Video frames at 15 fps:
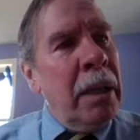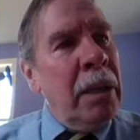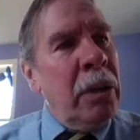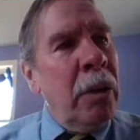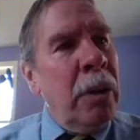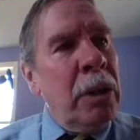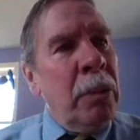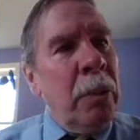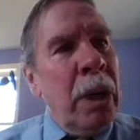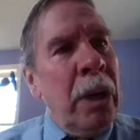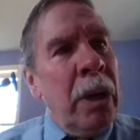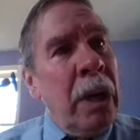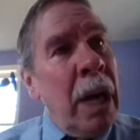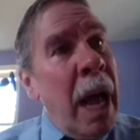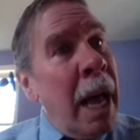these goods
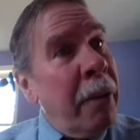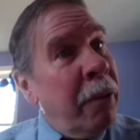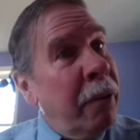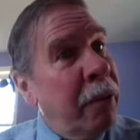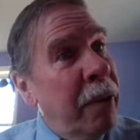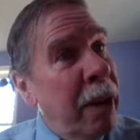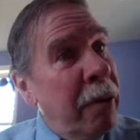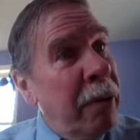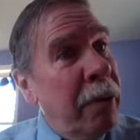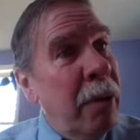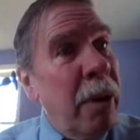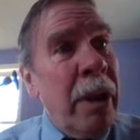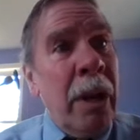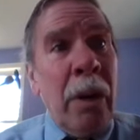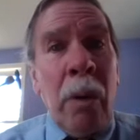were not fit
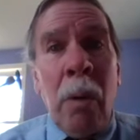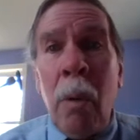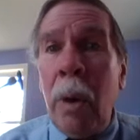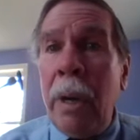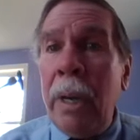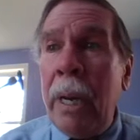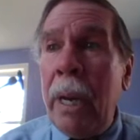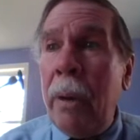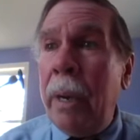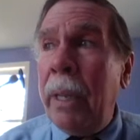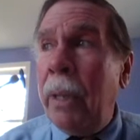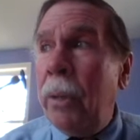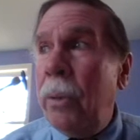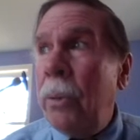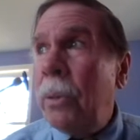for their
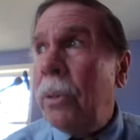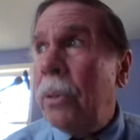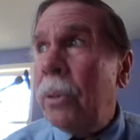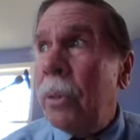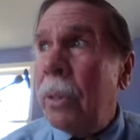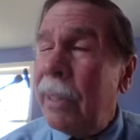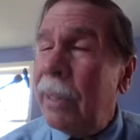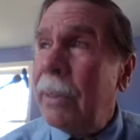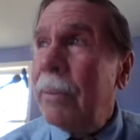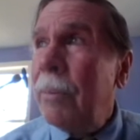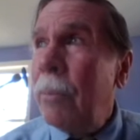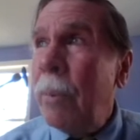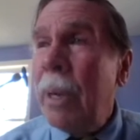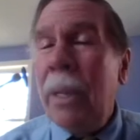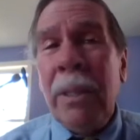ordinary use?
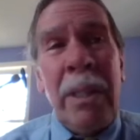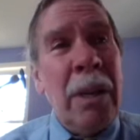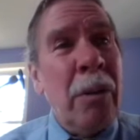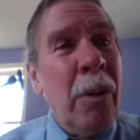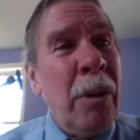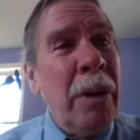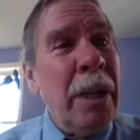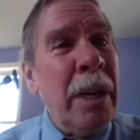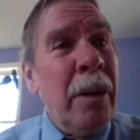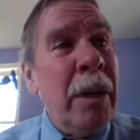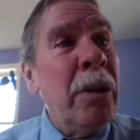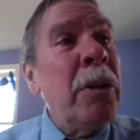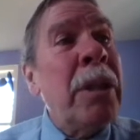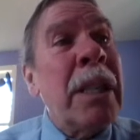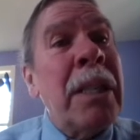What is their
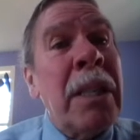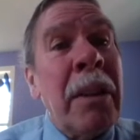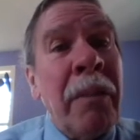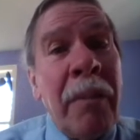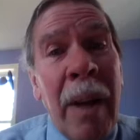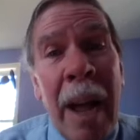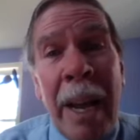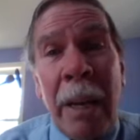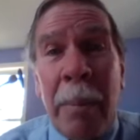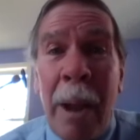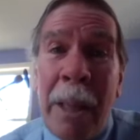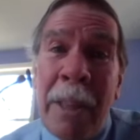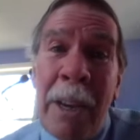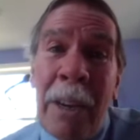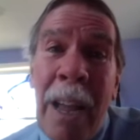ordinary use? It's
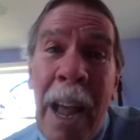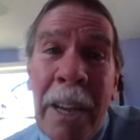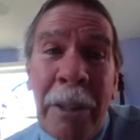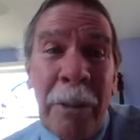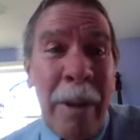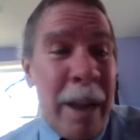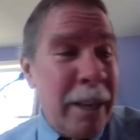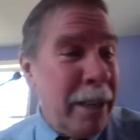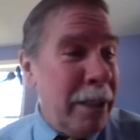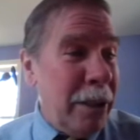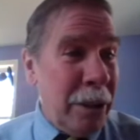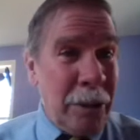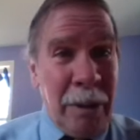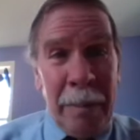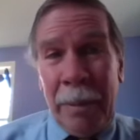defined by their contract
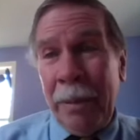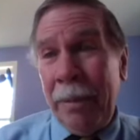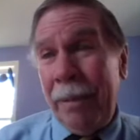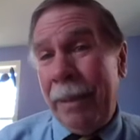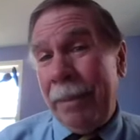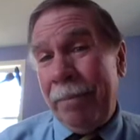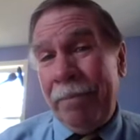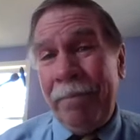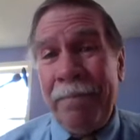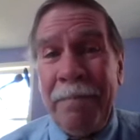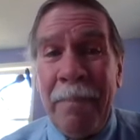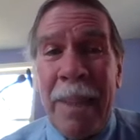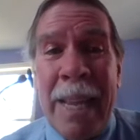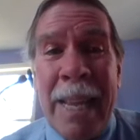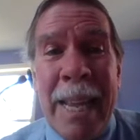description,
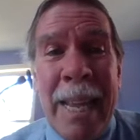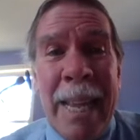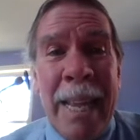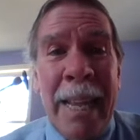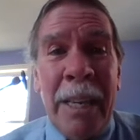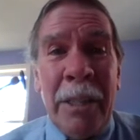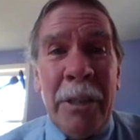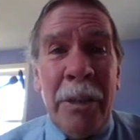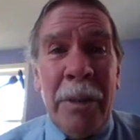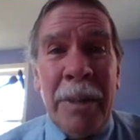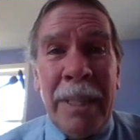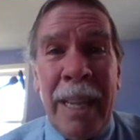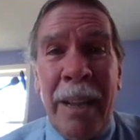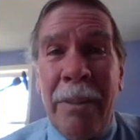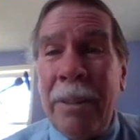it
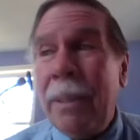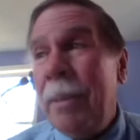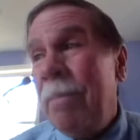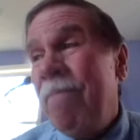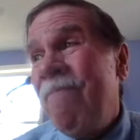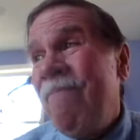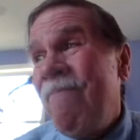turns out.